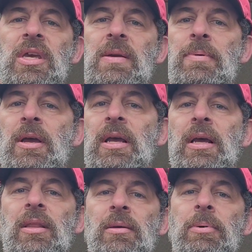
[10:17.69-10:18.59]
keep
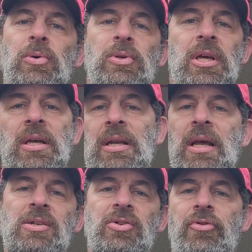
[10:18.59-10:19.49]
the boat
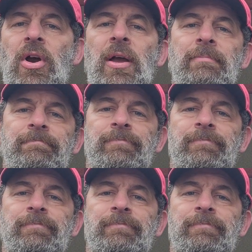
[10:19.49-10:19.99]
nice and dry.